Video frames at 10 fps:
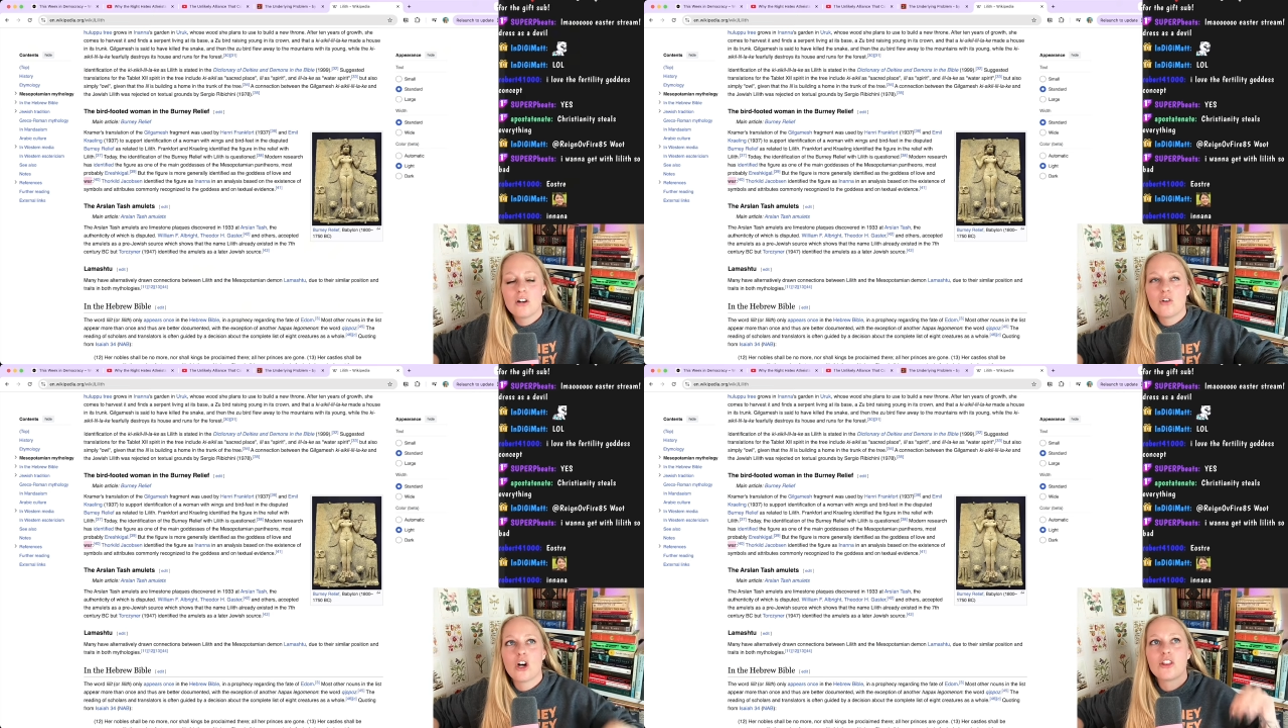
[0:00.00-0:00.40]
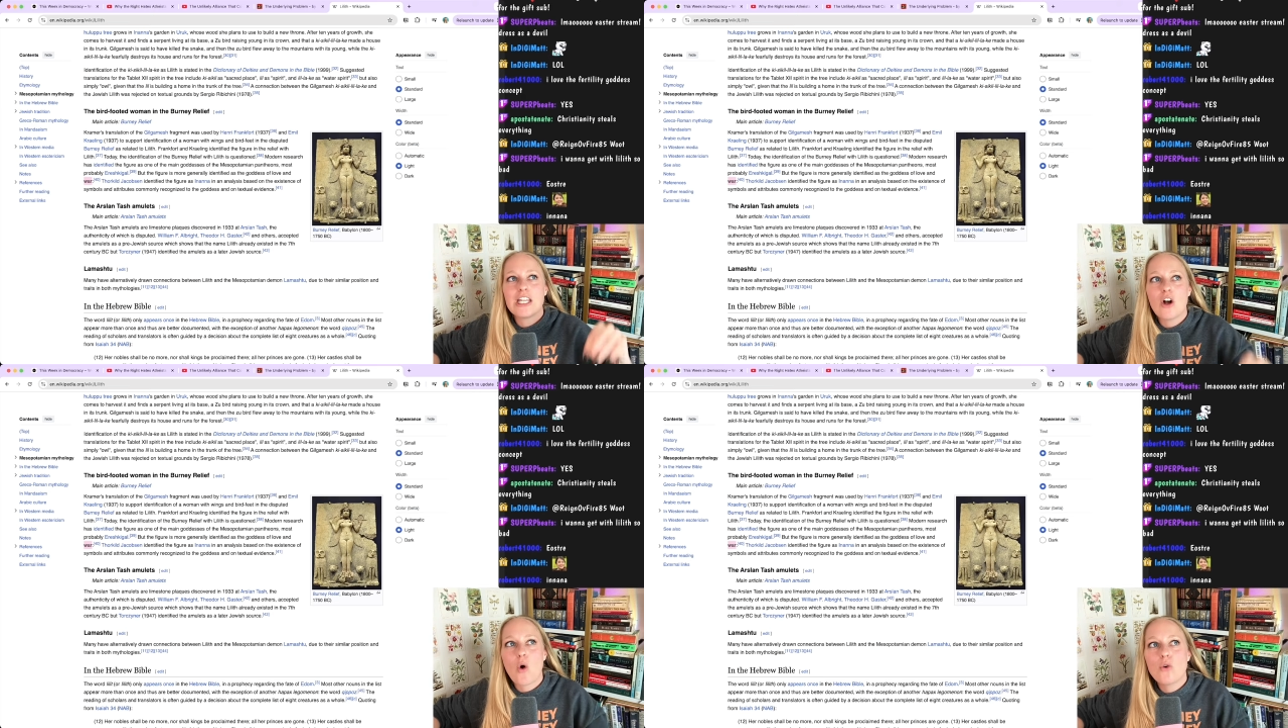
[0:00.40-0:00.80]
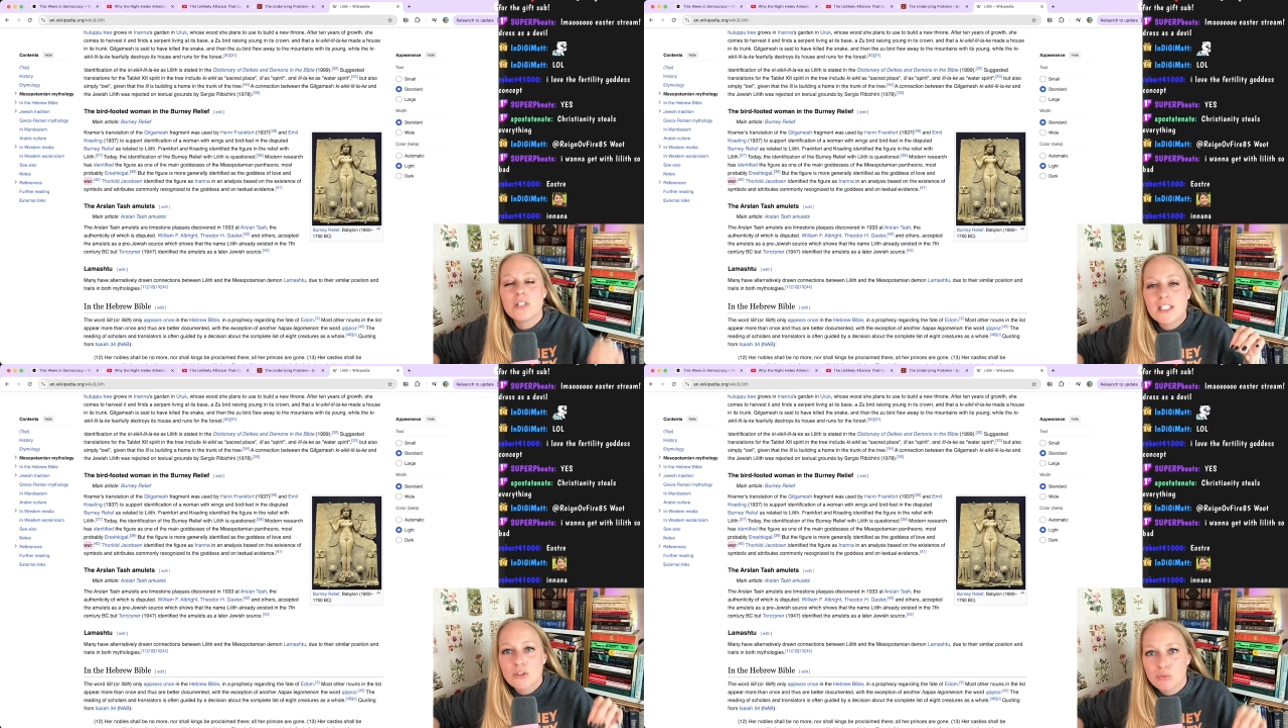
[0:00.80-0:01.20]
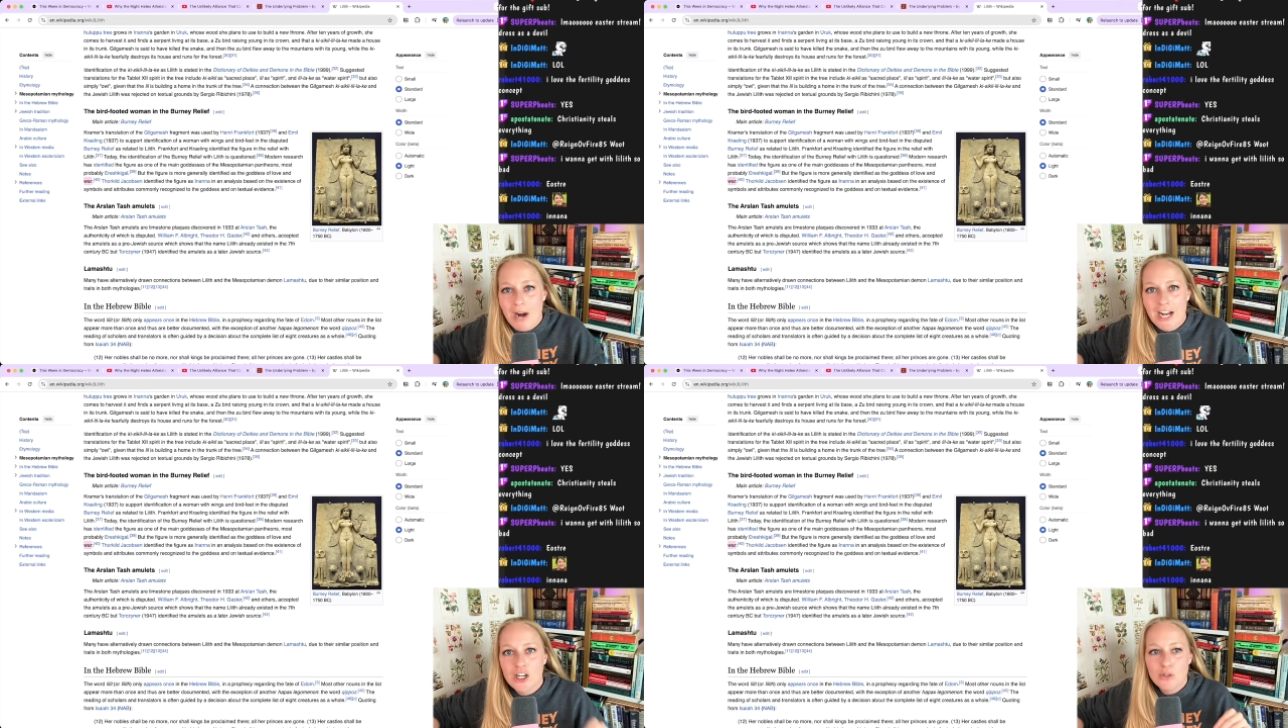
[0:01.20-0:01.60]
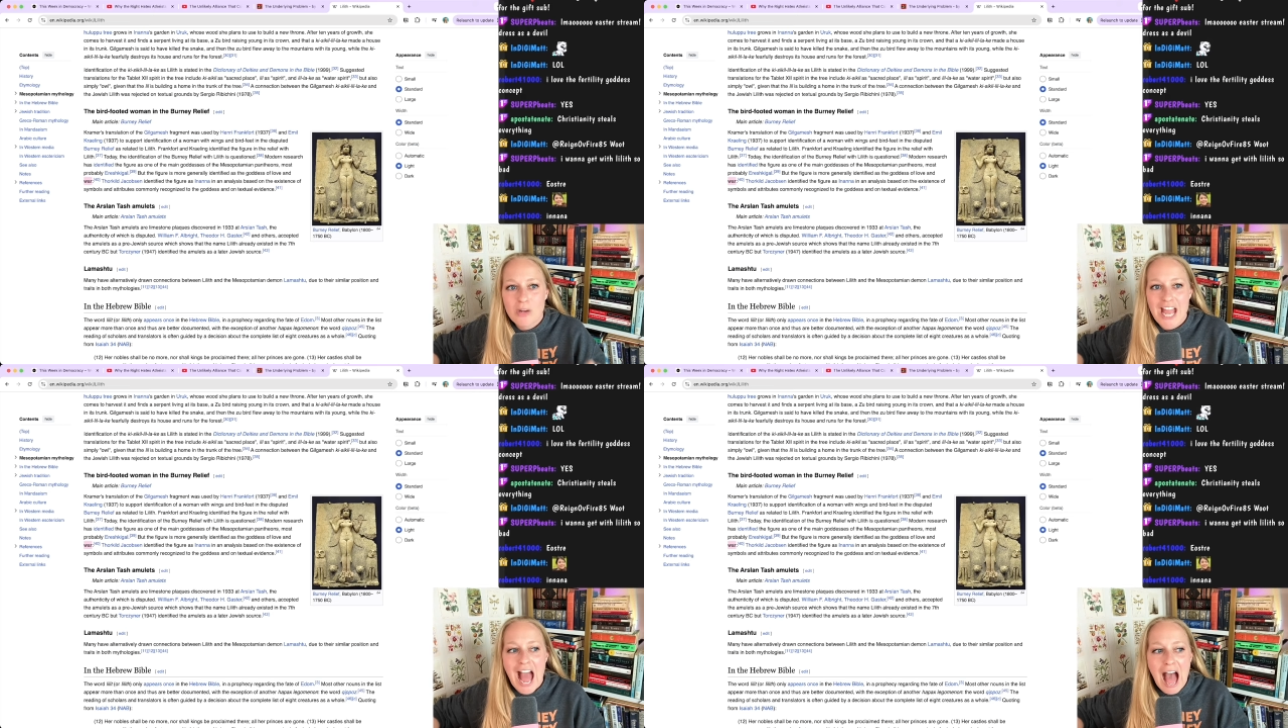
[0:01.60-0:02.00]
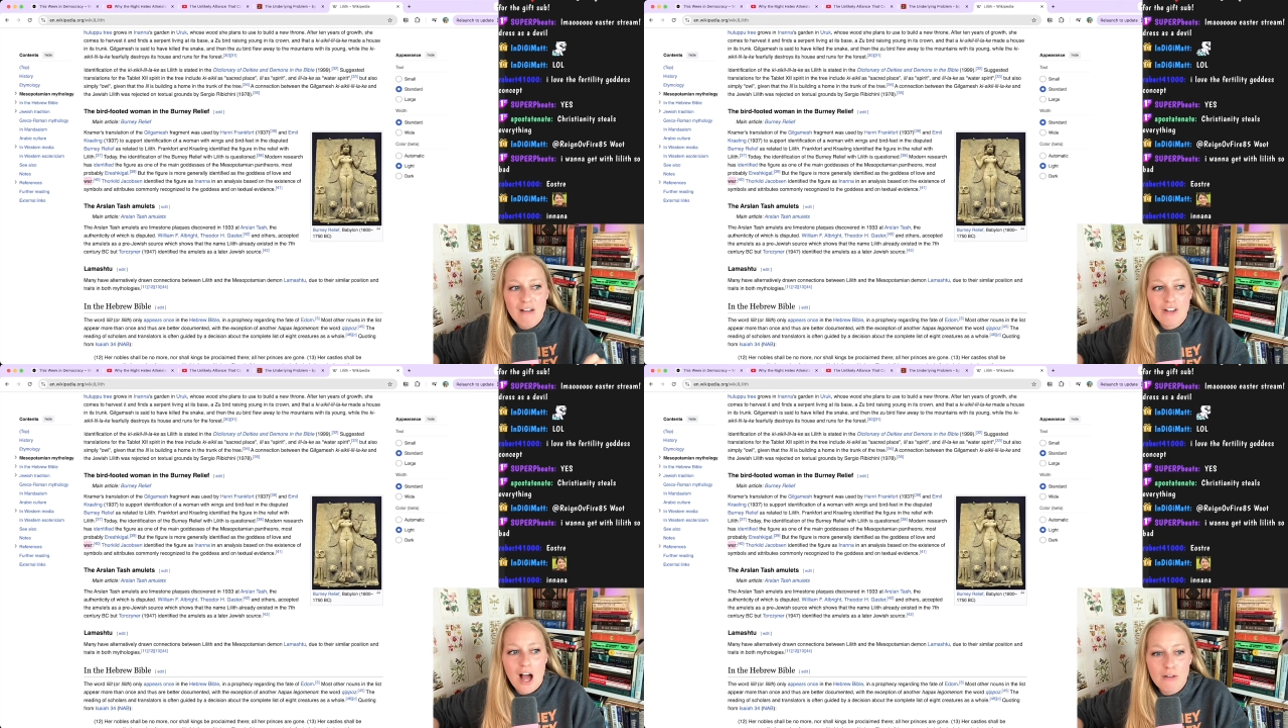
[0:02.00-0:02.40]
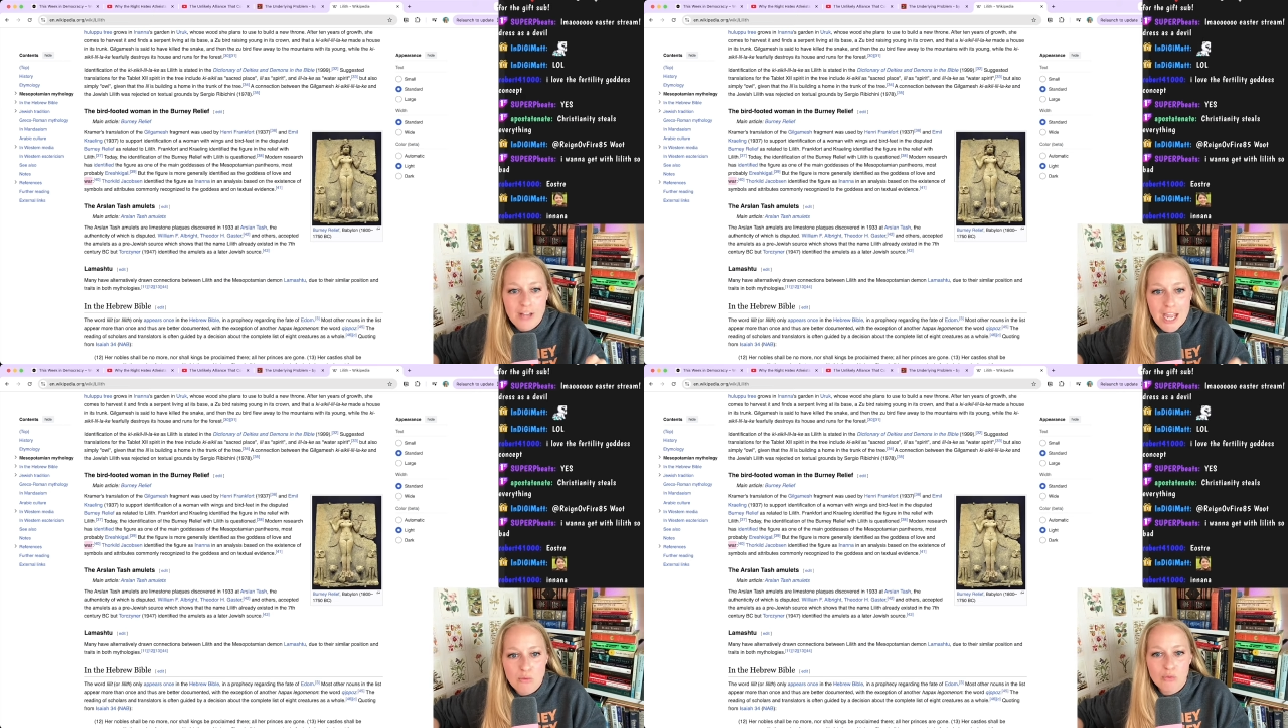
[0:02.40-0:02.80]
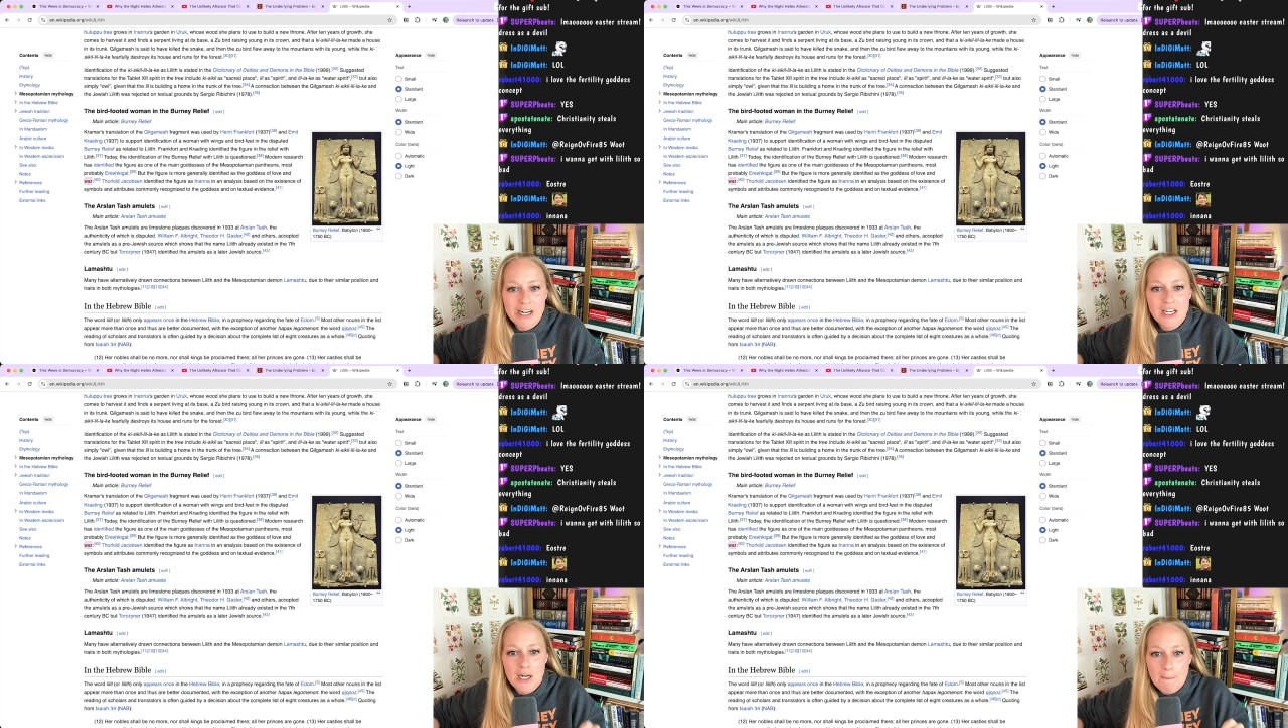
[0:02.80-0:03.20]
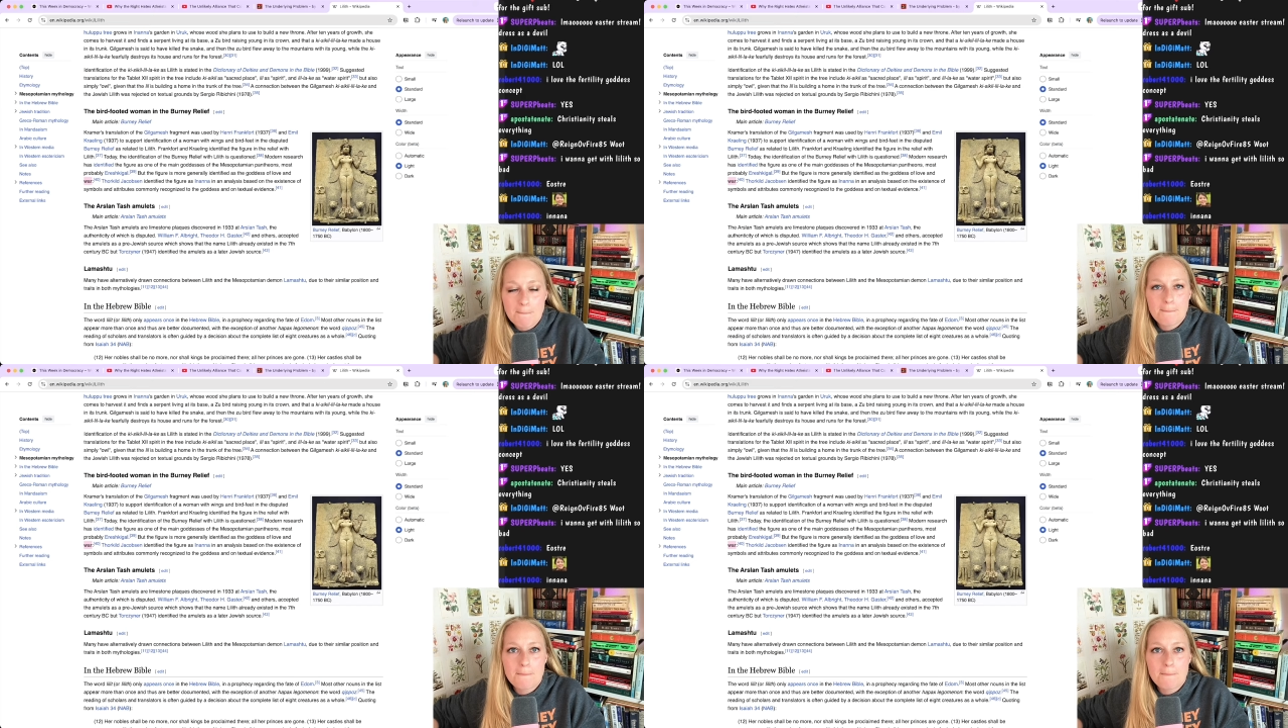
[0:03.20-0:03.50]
or the oldest record we have of a written